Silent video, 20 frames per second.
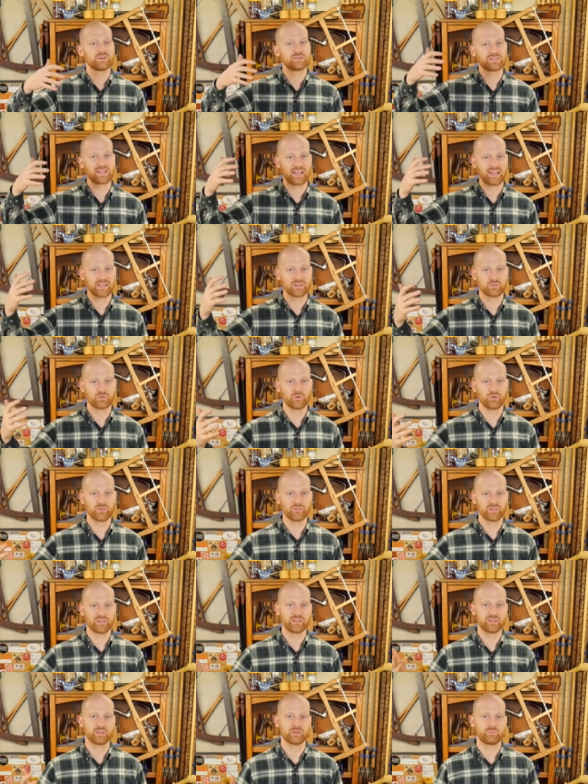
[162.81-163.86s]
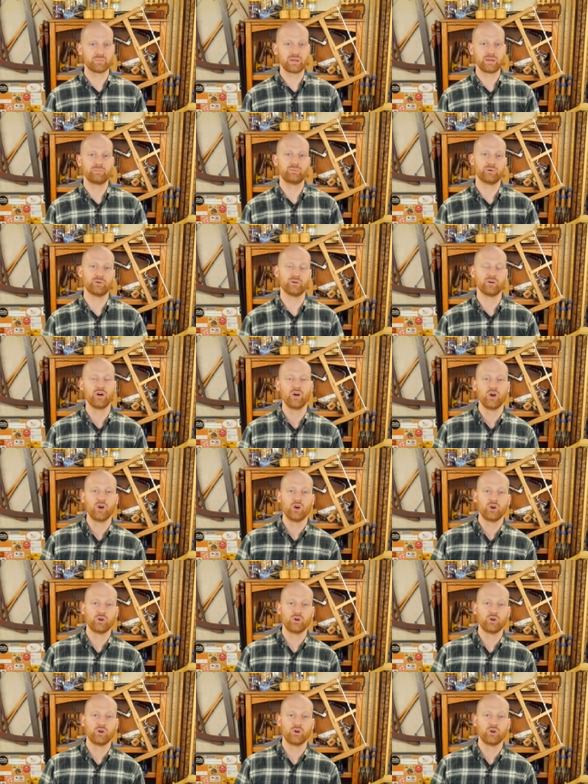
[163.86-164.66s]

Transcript: those hand tools into the people